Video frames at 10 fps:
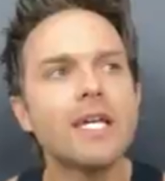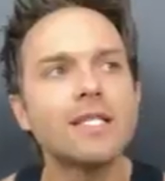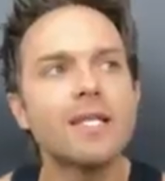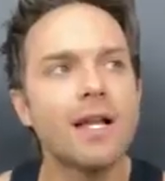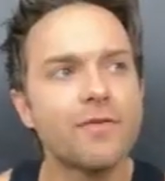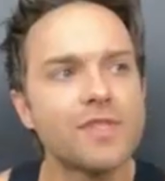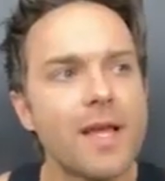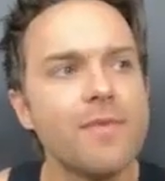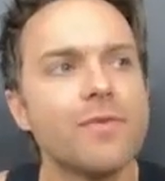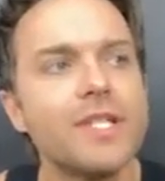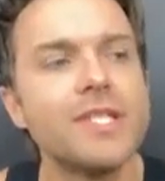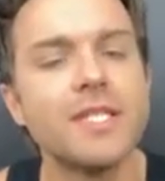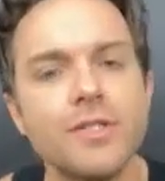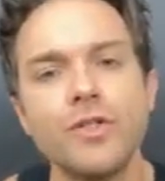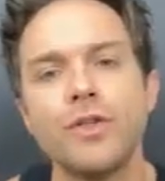it's kind of
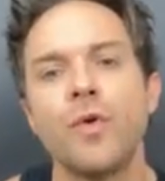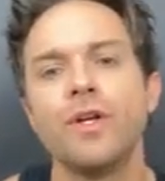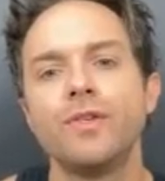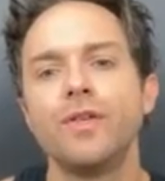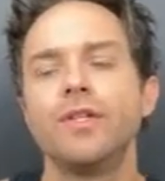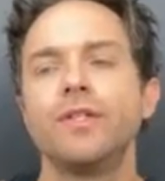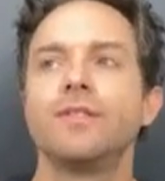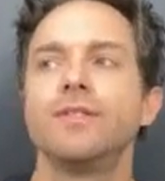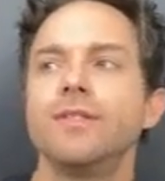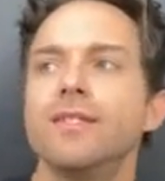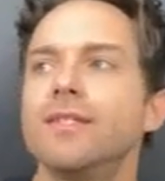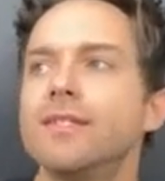semi-recent. It